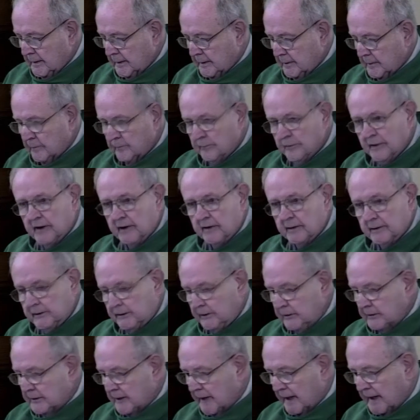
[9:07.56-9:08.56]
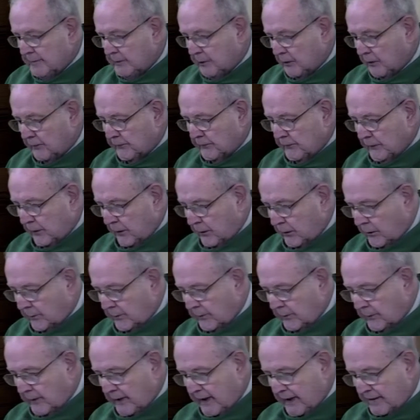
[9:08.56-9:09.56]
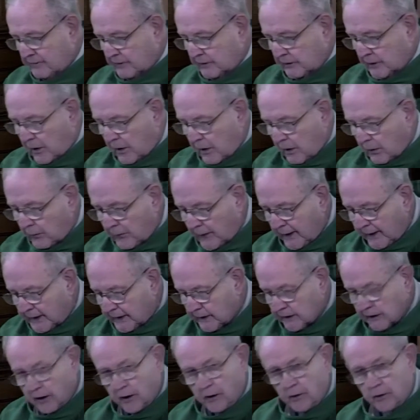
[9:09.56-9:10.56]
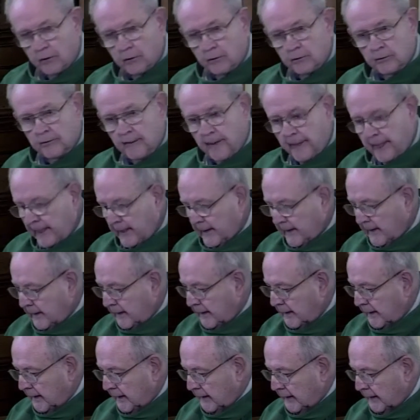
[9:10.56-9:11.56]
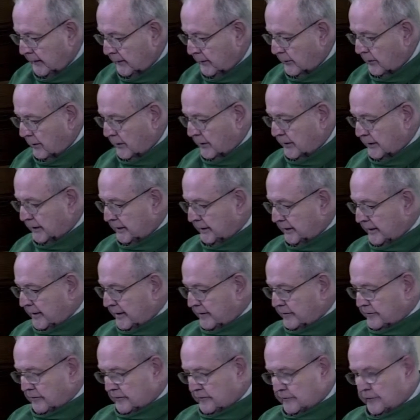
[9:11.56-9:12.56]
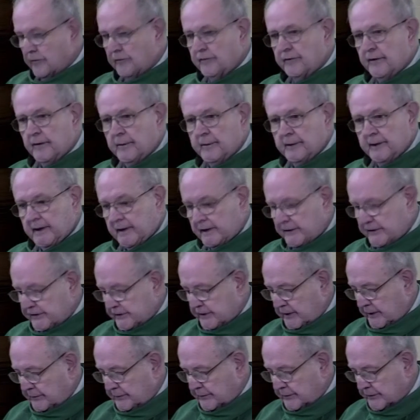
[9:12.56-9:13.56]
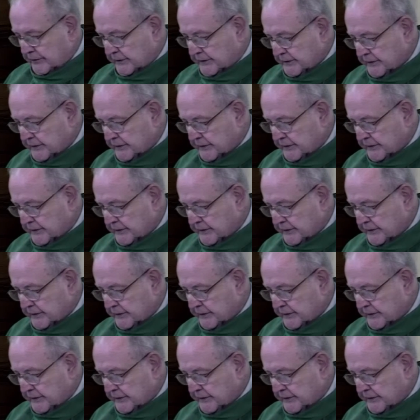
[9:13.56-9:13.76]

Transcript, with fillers: But you and I both know that we have a long way to go in order to live in fulfillment of the Scriptures.